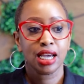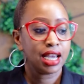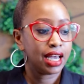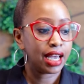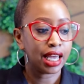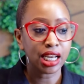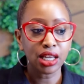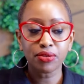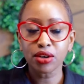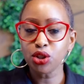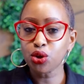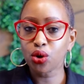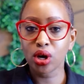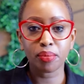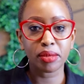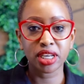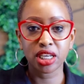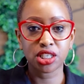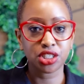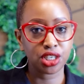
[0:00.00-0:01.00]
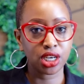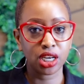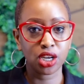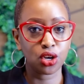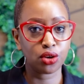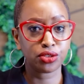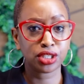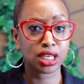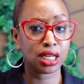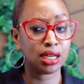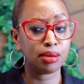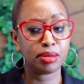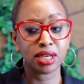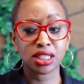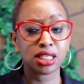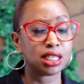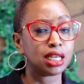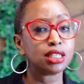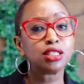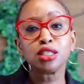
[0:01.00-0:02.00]
And even though I'm on a journey of
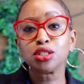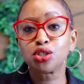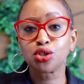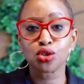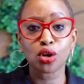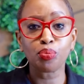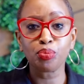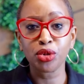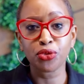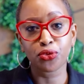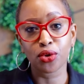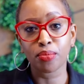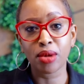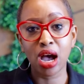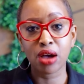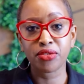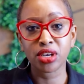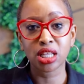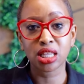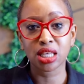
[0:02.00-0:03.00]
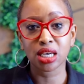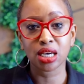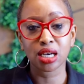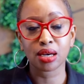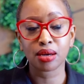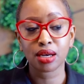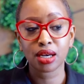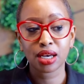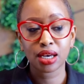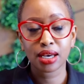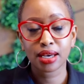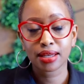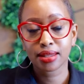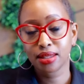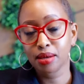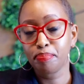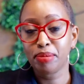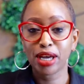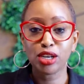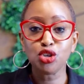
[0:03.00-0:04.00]
celibacy, it doesn't stop me from having the
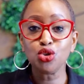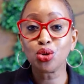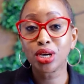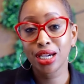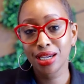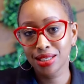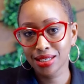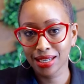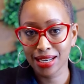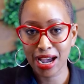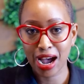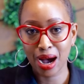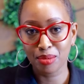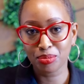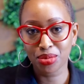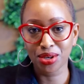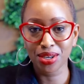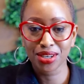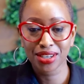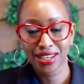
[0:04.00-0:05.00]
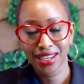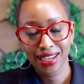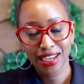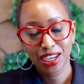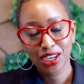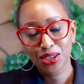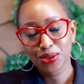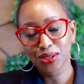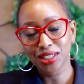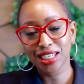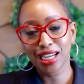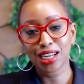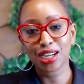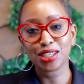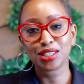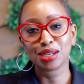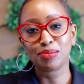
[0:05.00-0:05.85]
Beducated app, which I learned